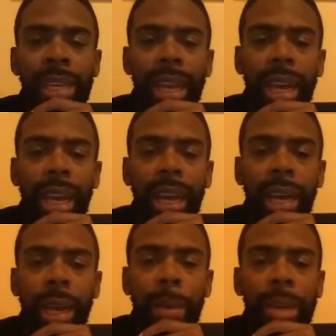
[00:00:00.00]

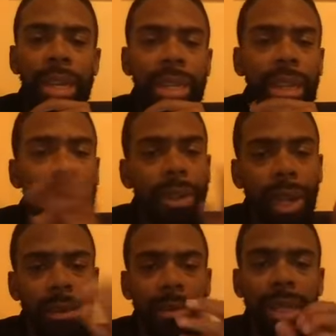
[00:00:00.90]
Um, but you
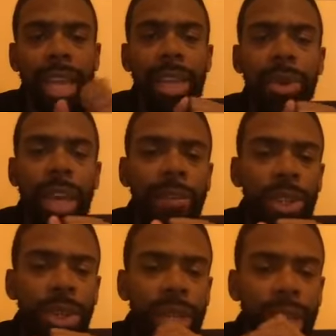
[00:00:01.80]
know, thank you again for
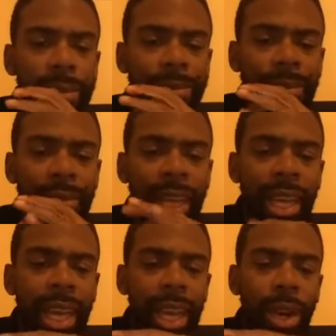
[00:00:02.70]
tuning in,
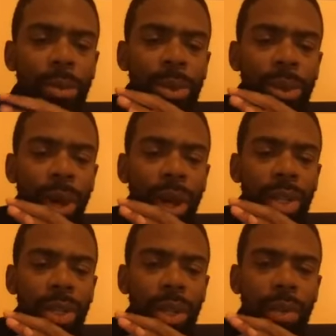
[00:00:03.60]
and I hope you all
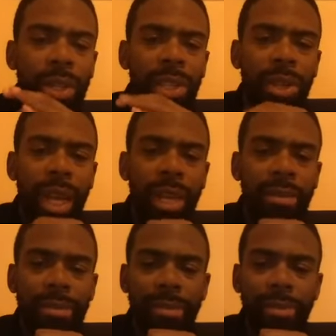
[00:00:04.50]
enjoy the rest of your night.
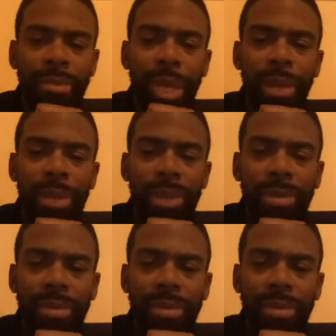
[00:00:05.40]
Peace.